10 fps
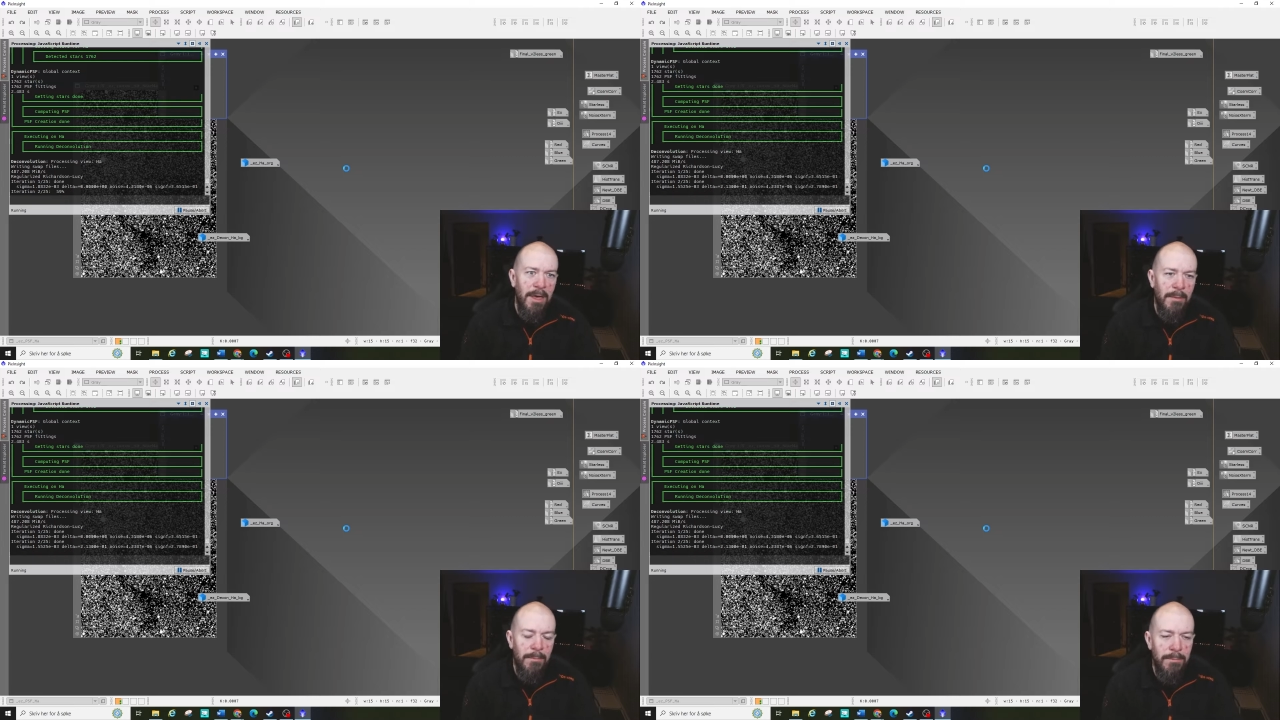
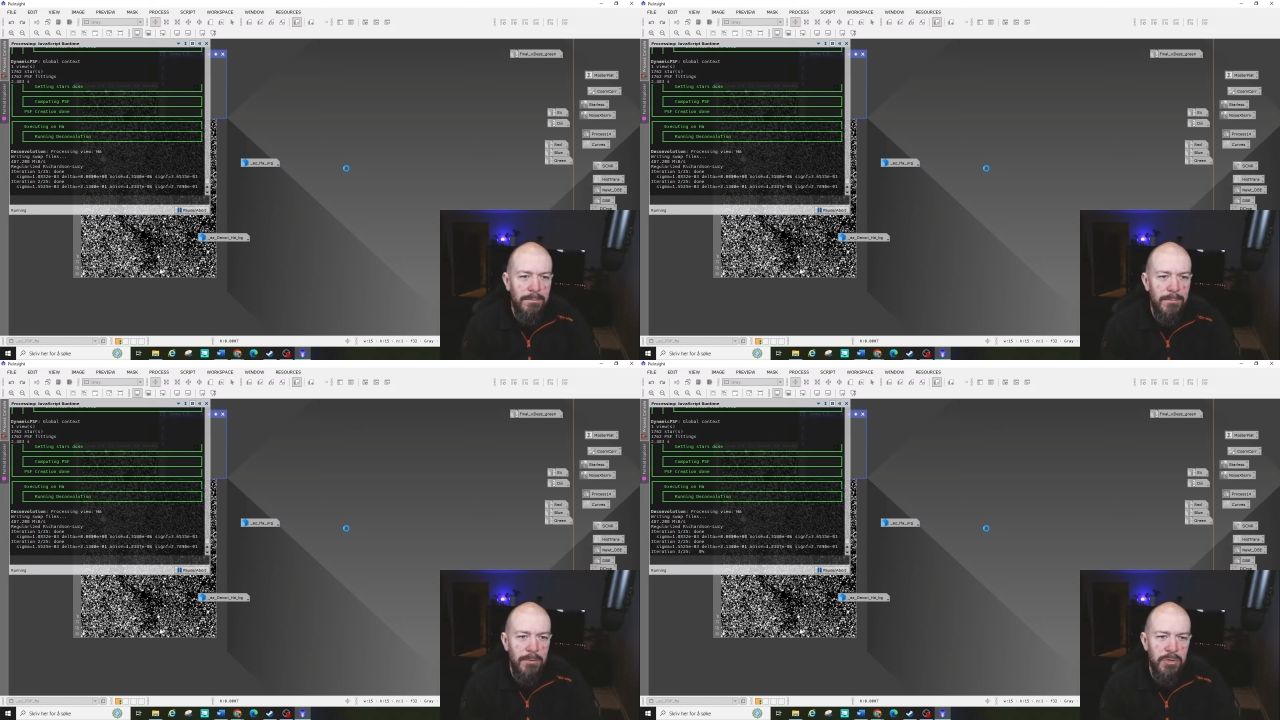I'm
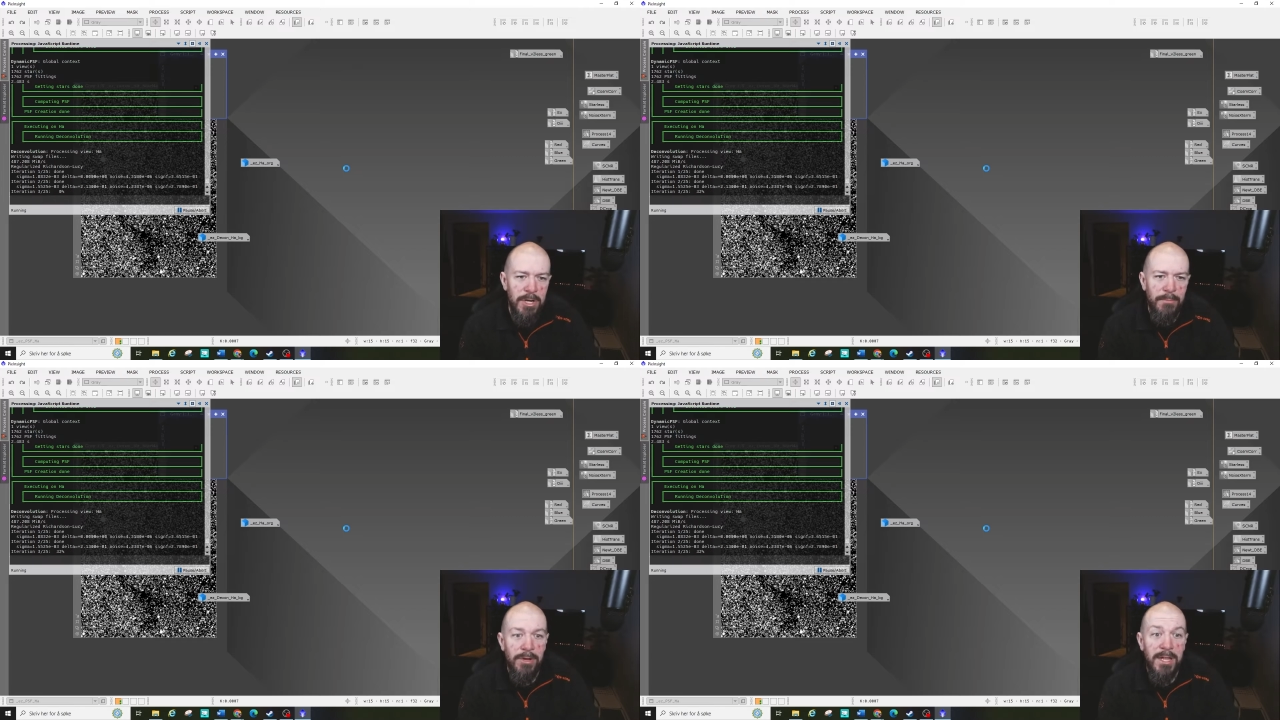
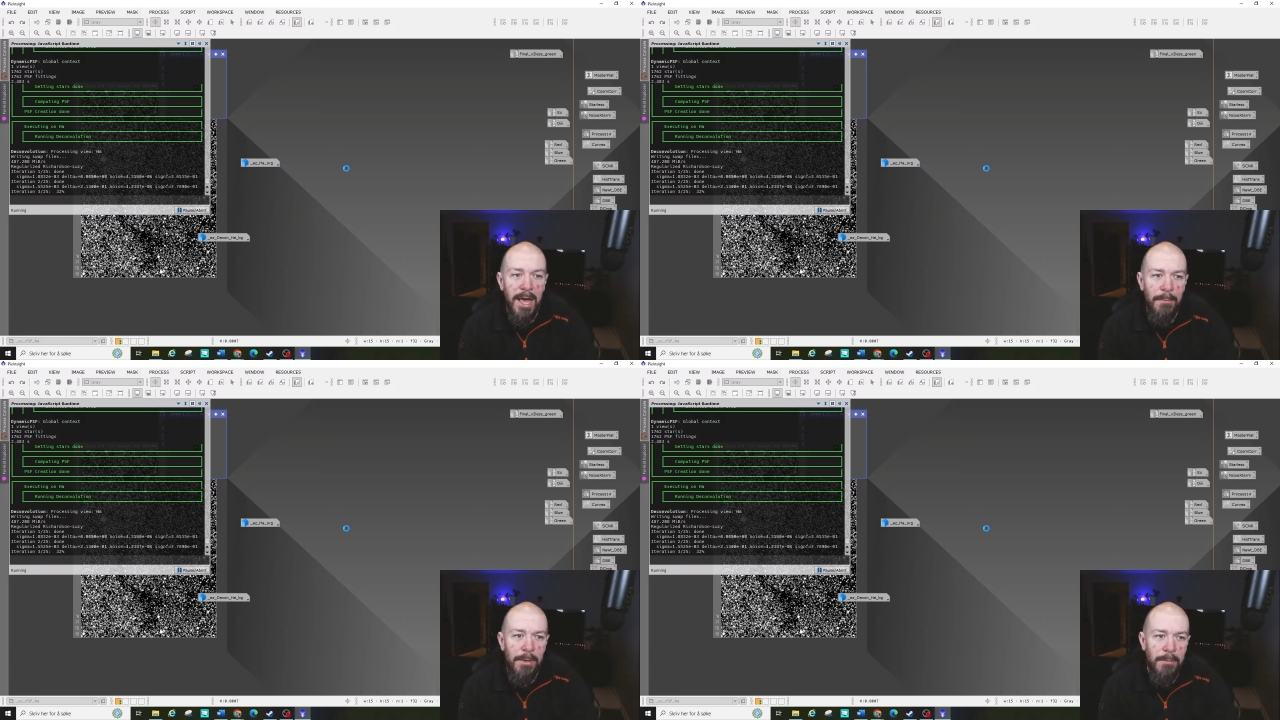usually pretty
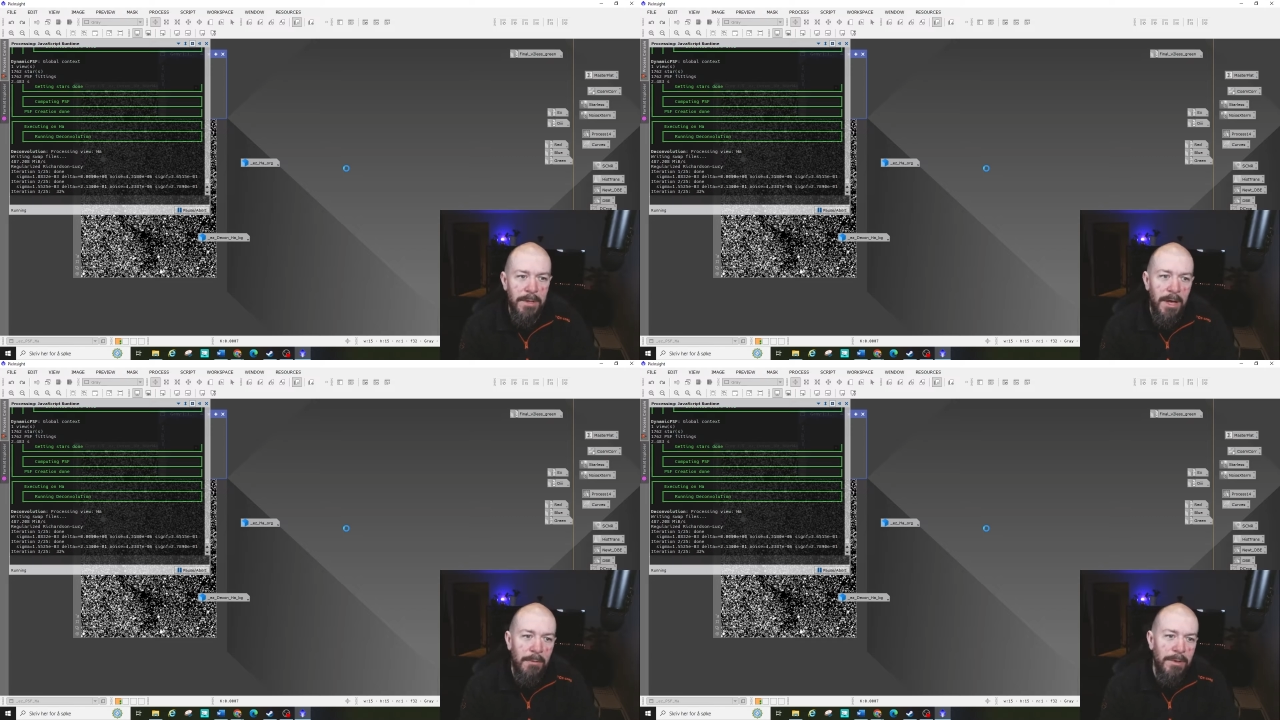happy with
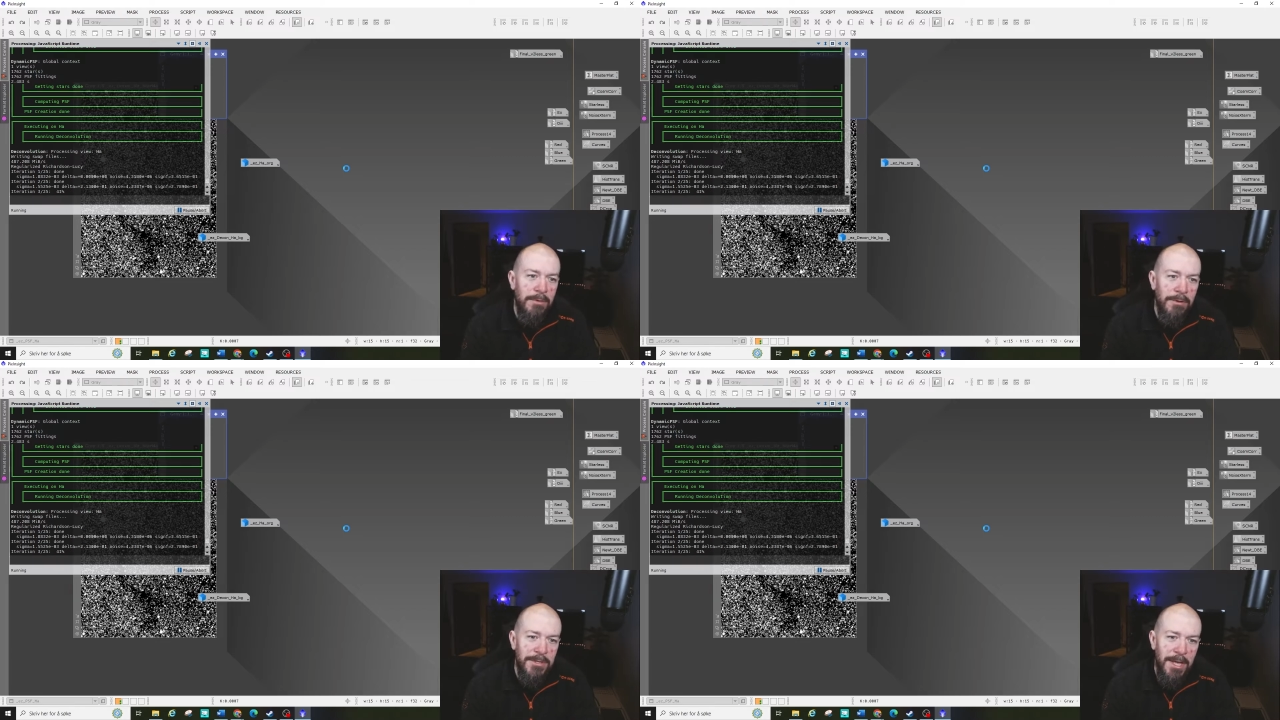how it
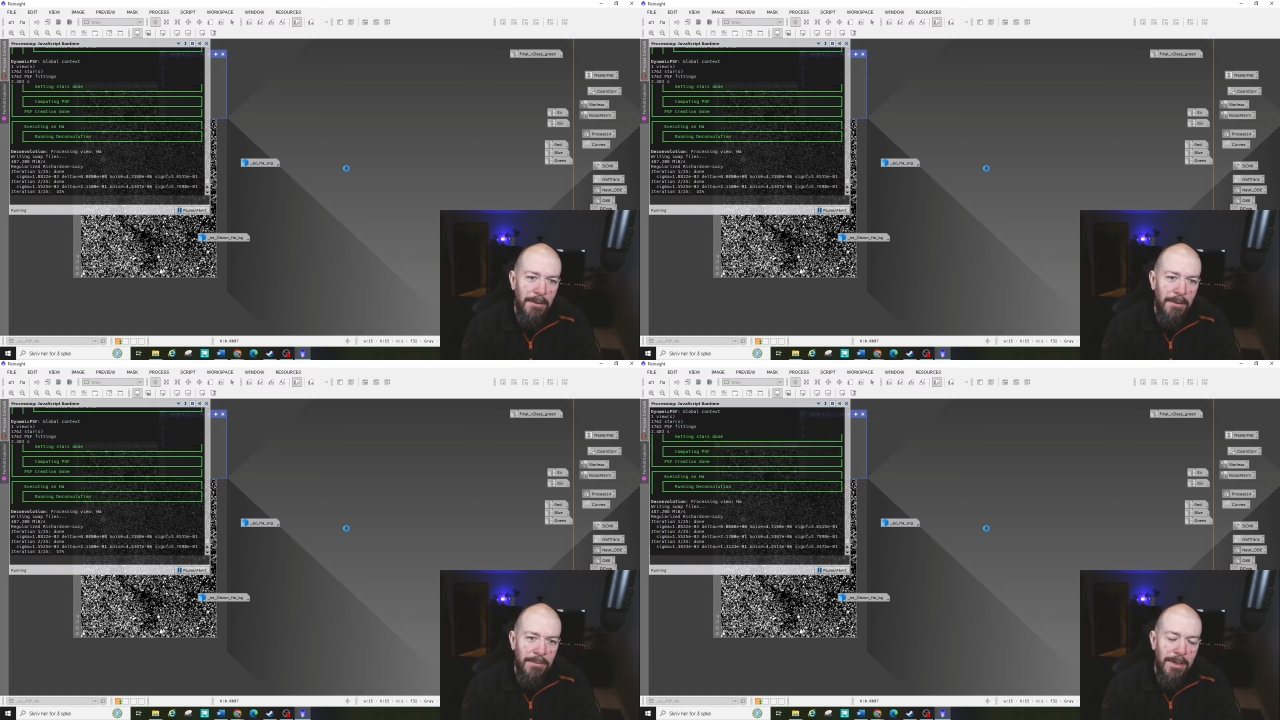turns
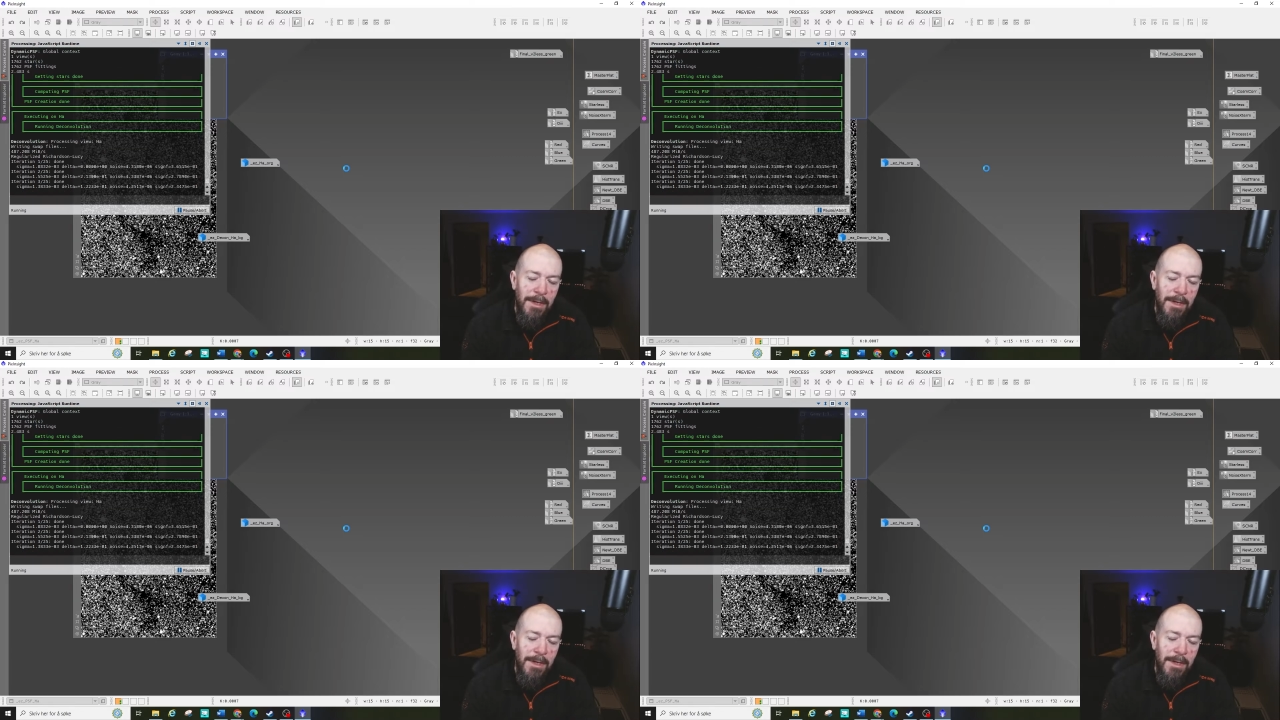out.